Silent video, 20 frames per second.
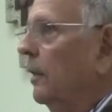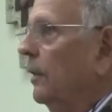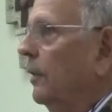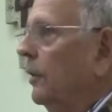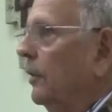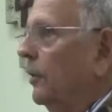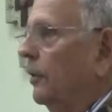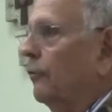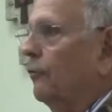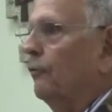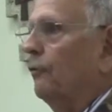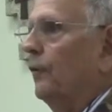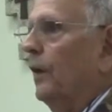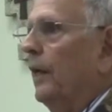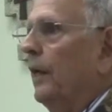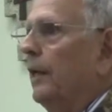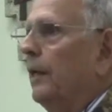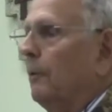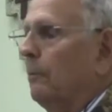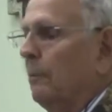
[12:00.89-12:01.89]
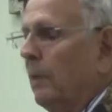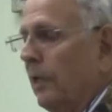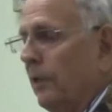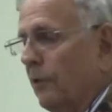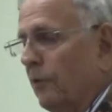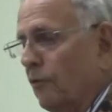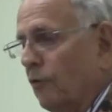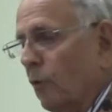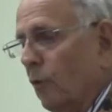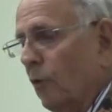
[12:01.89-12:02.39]
and it's fed by
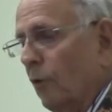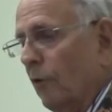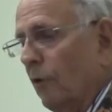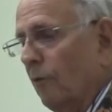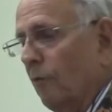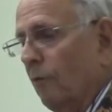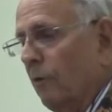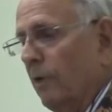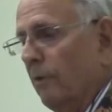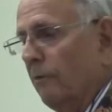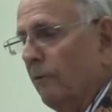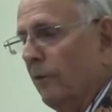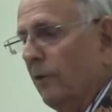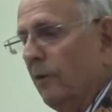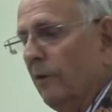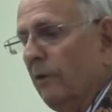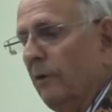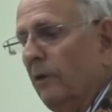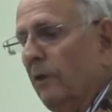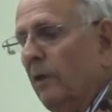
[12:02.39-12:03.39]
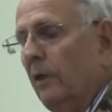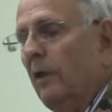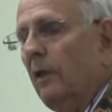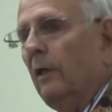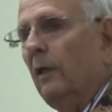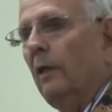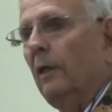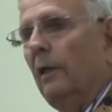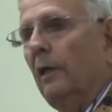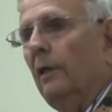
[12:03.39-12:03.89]
the Jordan River.
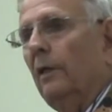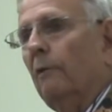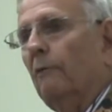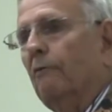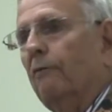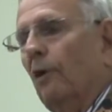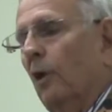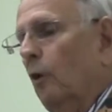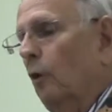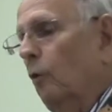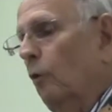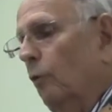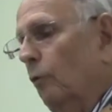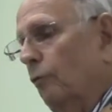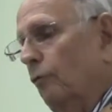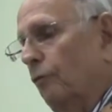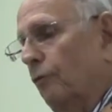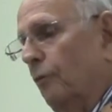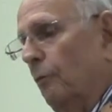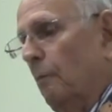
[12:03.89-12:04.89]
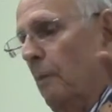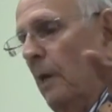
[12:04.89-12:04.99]
And it flows from